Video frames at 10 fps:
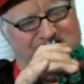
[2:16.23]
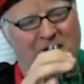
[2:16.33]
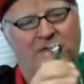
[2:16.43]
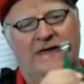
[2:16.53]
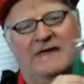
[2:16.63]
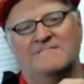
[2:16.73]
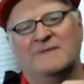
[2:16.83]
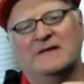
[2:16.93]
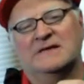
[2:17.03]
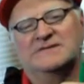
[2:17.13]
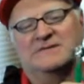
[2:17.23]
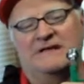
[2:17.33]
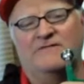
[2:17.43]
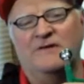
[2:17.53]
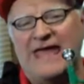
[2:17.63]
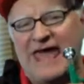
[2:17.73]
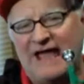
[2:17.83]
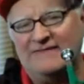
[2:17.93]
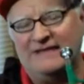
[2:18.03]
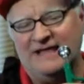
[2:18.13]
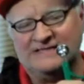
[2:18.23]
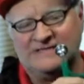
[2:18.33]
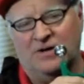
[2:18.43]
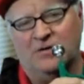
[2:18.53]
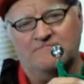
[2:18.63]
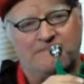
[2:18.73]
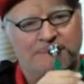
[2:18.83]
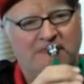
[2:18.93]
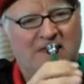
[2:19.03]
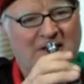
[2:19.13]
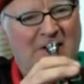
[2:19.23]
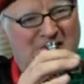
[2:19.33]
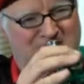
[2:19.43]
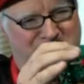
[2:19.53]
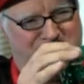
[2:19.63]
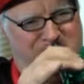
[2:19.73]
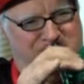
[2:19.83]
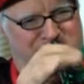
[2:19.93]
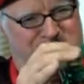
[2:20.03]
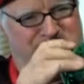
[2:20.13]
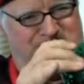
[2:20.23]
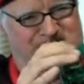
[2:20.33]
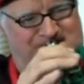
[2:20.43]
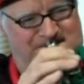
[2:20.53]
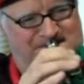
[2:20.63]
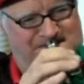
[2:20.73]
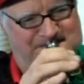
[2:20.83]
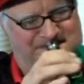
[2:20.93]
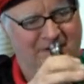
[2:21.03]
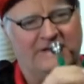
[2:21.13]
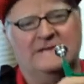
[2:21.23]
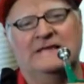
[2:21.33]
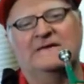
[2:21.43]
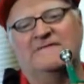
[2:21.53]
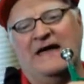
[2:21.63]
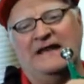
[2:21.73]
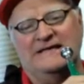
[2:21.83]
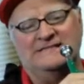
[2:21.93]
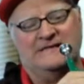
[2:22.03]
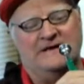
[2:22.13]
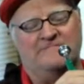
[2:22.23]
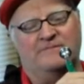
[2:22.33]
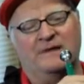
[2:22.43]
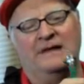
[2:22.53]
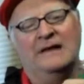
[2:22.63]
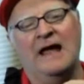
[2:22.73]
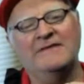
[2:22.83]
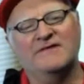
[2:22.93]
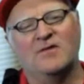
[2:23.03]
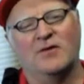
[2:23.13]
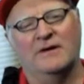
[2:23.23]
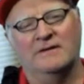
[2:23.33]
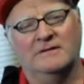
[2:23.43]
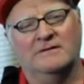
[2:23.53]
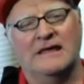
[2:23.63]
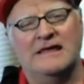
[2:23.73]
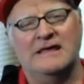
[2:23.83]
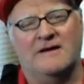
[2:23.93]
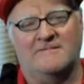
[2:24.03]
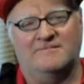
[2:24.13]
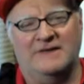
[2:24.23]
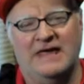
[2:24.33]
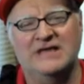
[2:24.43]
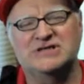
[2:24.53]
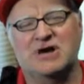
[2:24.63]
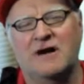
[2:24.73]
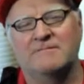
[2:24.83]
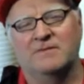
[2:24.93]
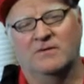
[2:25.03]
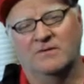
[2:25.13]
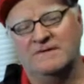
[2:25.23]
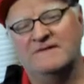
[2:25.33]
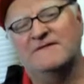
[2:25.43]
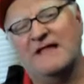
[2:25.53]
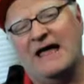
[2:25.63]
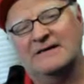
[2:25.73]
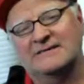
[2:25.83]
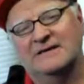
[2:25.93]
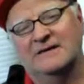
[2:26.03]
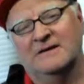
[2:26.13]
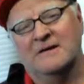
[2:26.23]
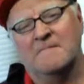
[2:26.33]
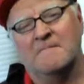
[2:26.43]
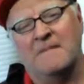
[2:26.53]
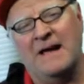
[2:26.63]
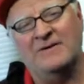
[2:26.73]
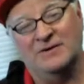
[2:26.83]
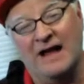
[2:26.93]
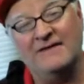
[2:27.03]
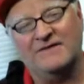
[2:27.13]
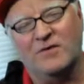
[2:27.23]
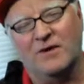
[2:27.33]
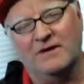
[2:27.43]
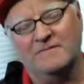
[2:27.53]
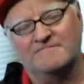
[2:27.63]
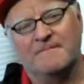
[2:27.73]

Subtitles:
Okay, so then if we add the next note, we can think of that as a ninth chord, a sharp or B flat minor ninth chord.